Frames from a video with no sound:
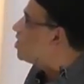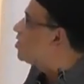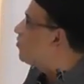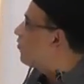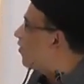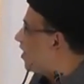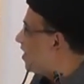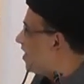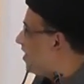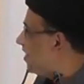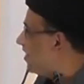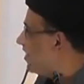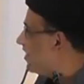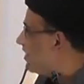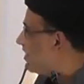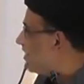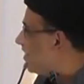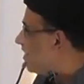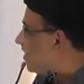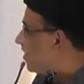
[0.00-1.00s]
is free.
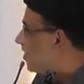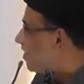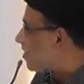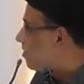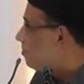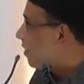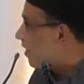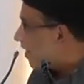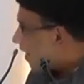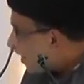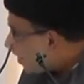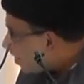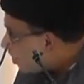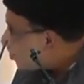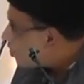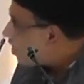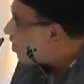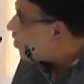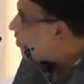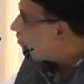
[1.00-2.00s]
But
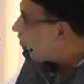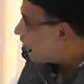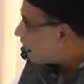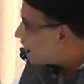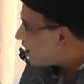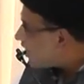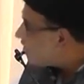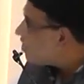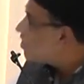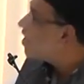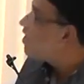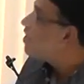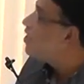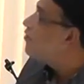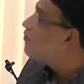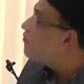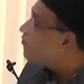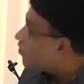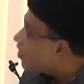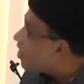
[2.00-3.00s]
addition of this
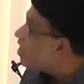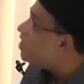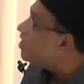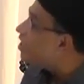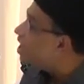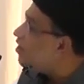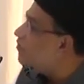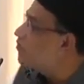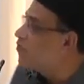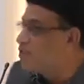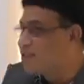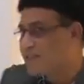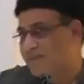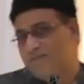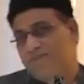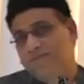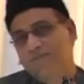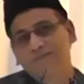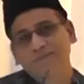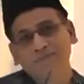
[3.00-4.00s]
adjective, free gift,
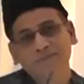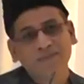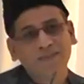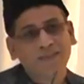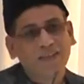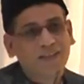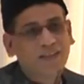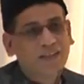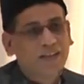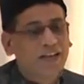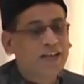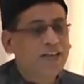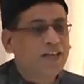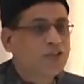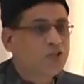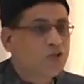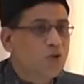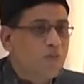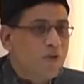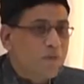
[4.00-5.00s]
it
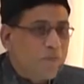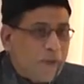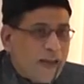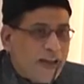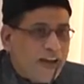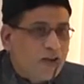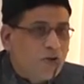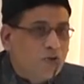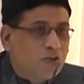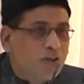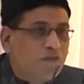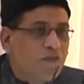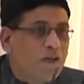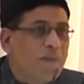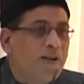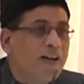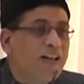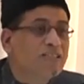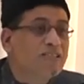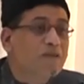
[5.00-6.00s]
is to be paid to the
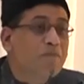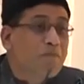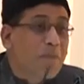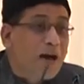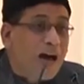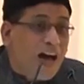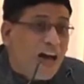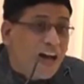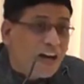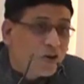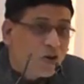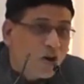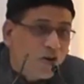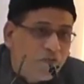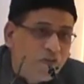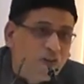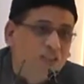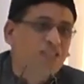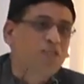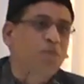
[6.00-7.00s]
women as a mark
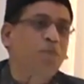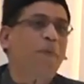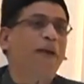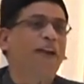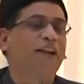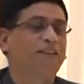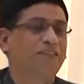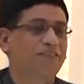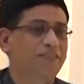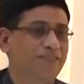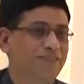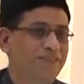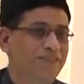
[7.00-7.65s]
of respect.